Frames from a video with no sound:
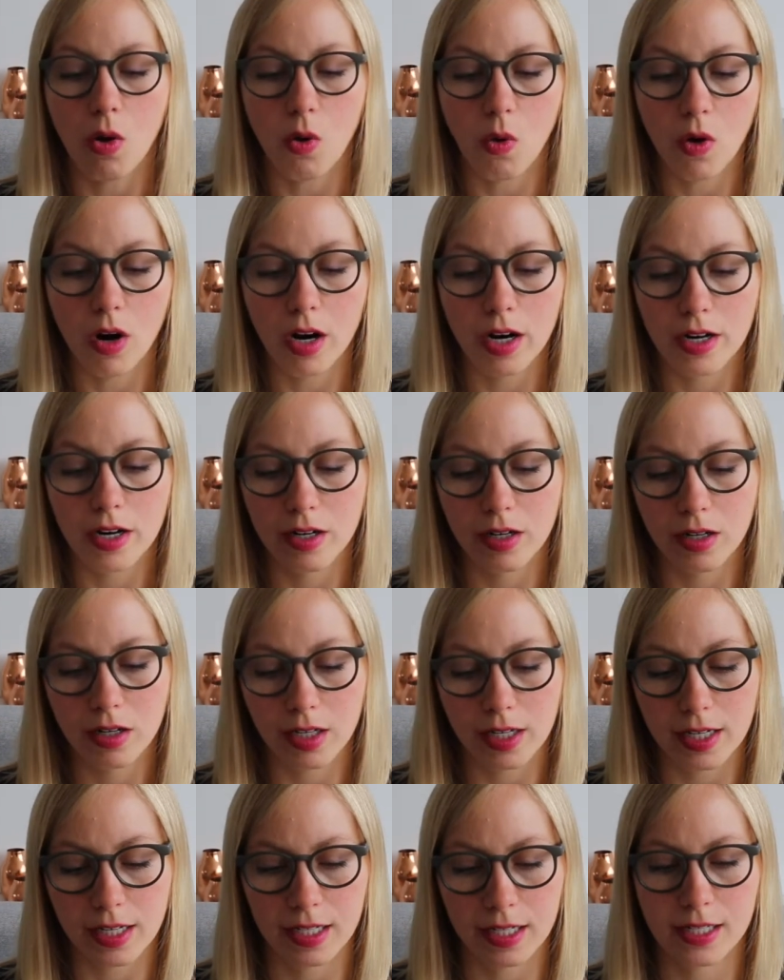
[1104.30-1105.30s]

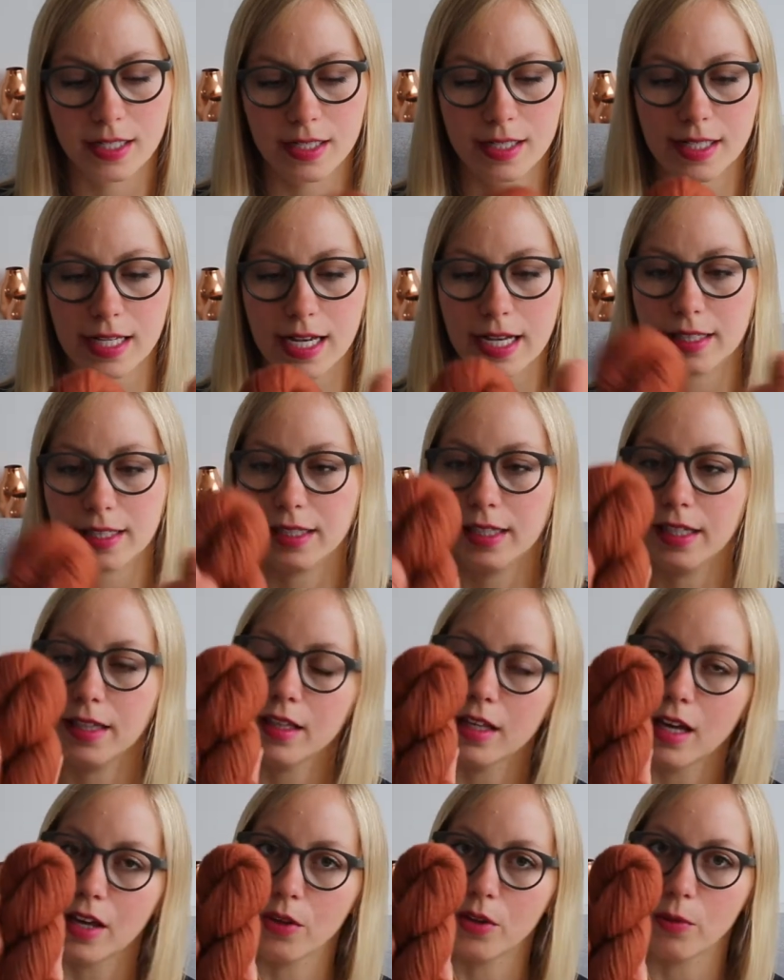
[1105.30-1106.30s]
or exactly
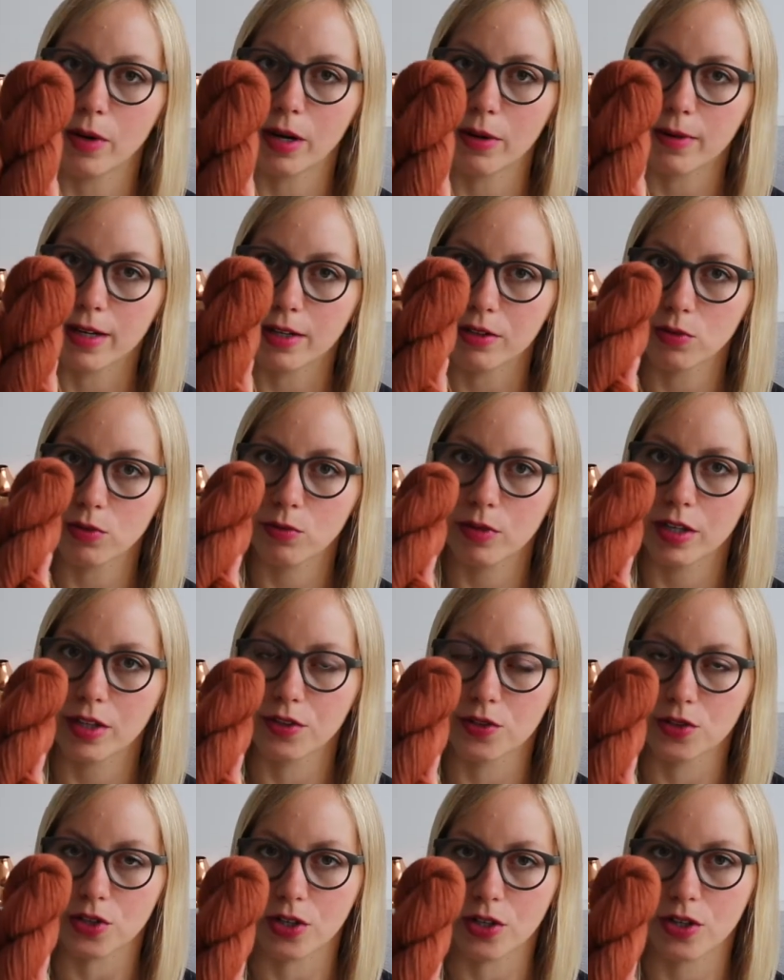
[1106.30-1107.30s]
the other way around, with
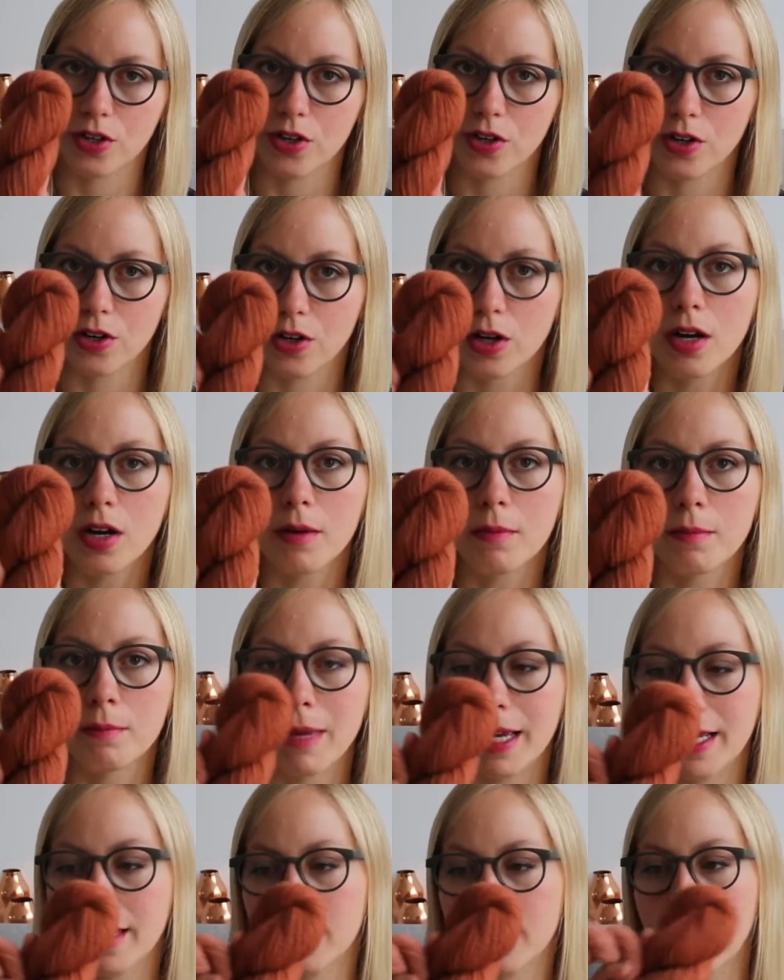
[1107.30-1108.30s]
a darker
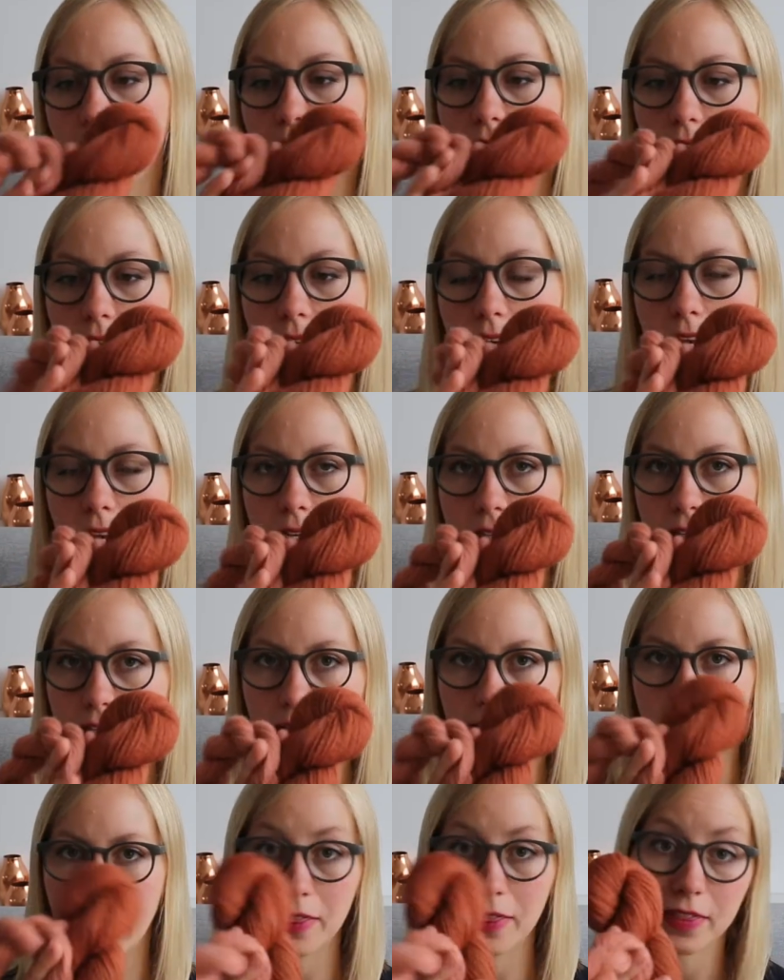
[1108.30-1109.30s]
main color
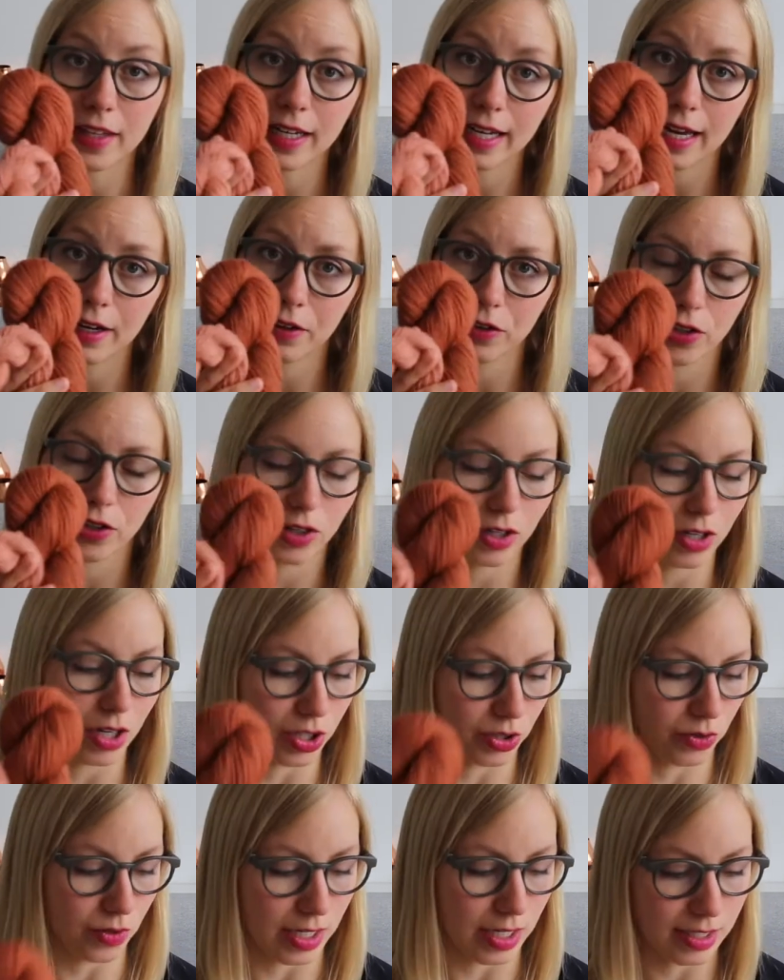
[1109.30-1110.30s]
and the lighter
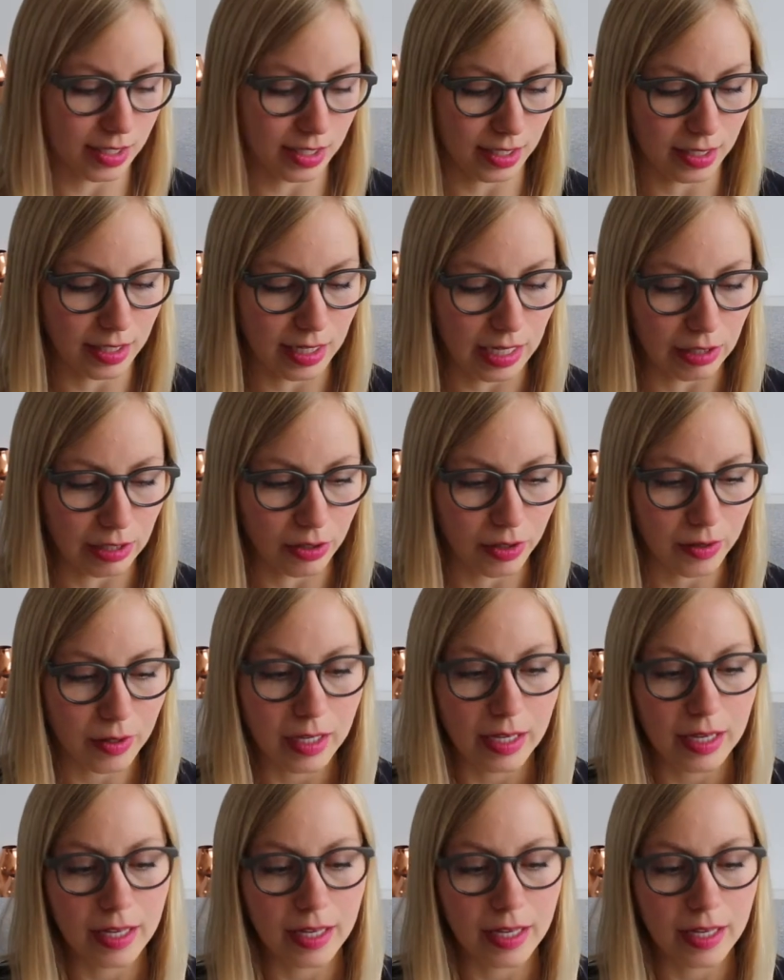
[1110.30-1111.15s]
contrasting color.